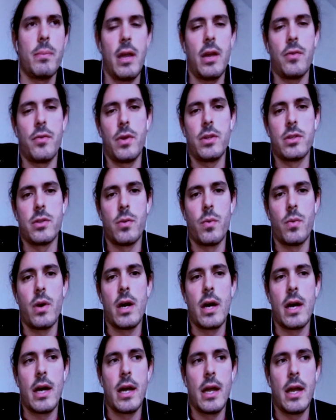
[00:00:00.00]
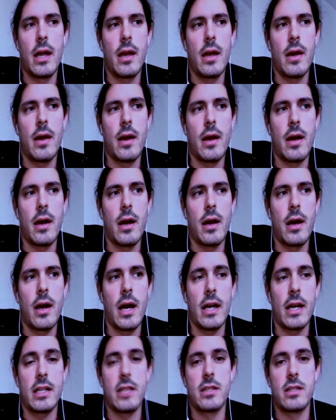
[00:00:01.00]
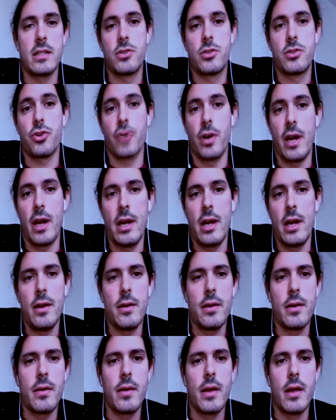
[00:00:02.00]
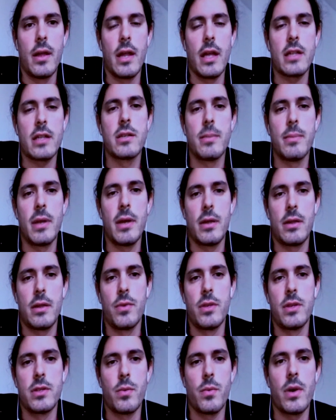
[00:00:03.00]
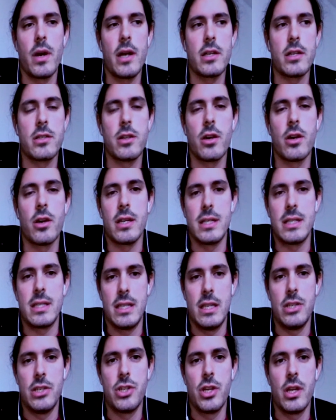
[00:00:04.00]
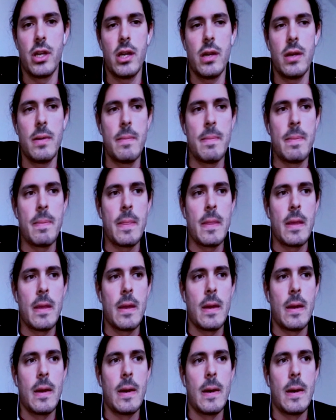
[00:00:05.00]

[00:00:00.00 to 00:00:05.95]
That's really the main reason why I train it, and that's the main reason why I started teaching it.